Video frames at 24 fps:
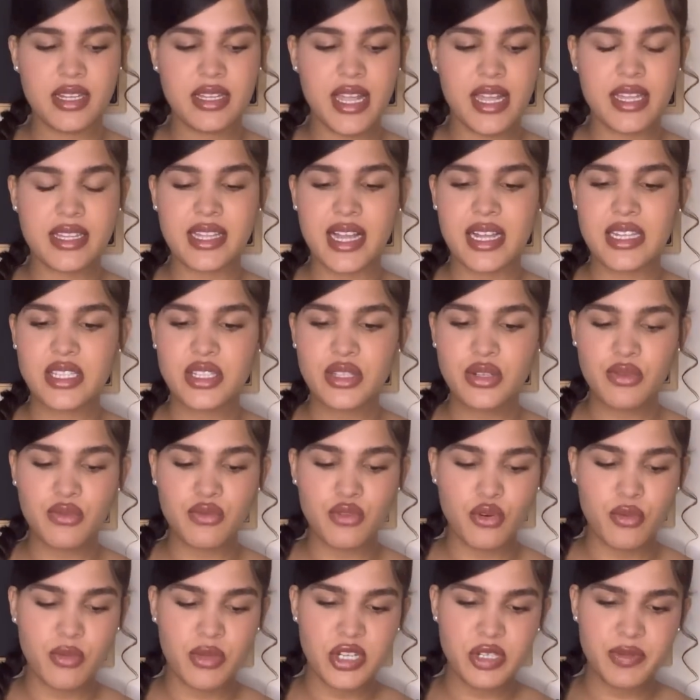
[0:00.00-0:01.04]
Like that's the
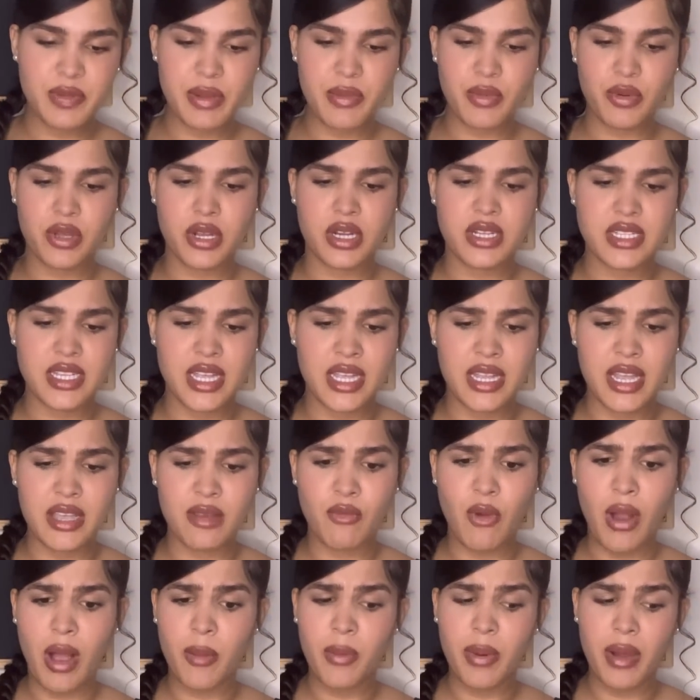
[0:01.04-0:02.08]
rumors people are saying. Like,
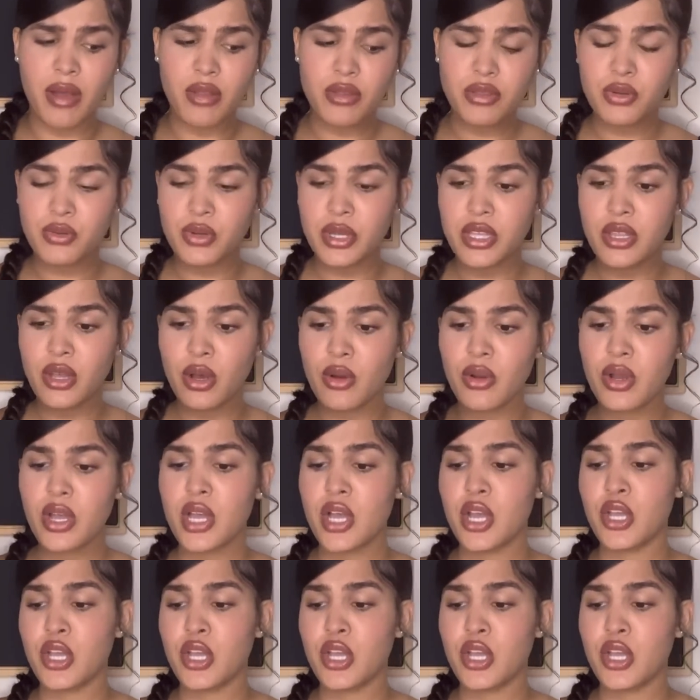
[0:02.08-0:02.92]
wow, Pal 3 though,